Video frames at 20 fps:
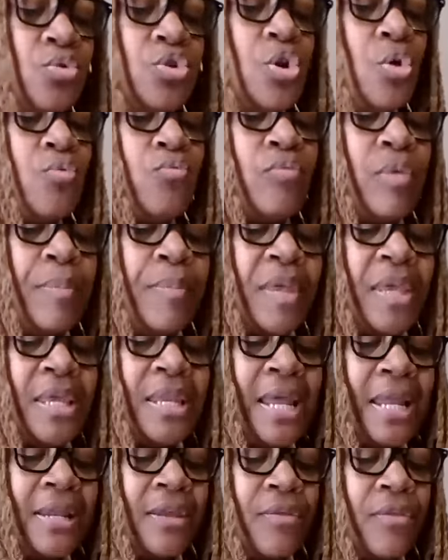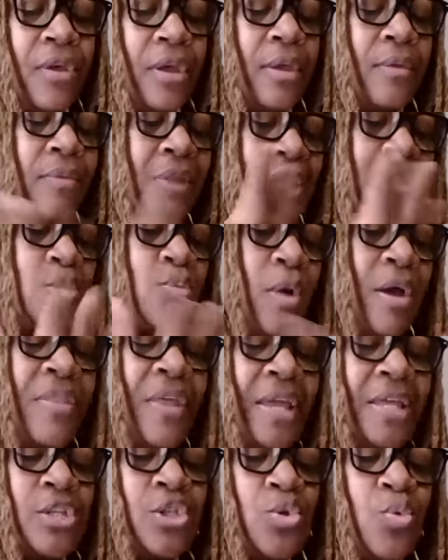don't repeat anything that's why
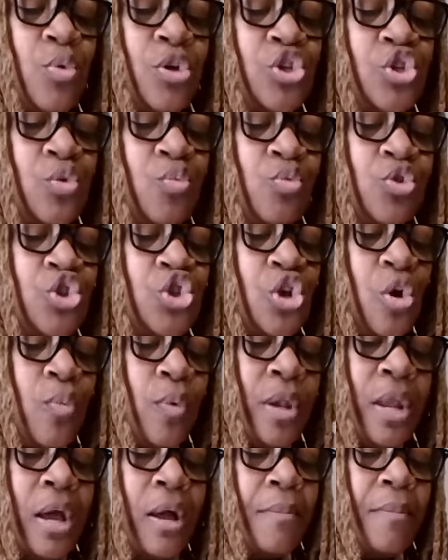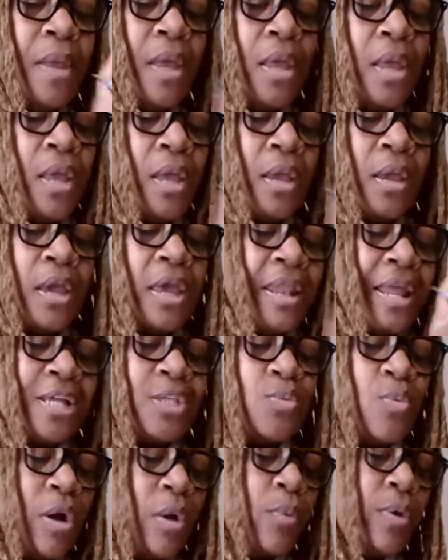the intuition was showing up and
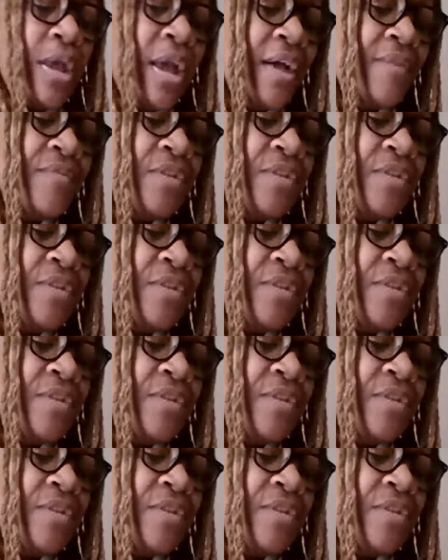that's why we have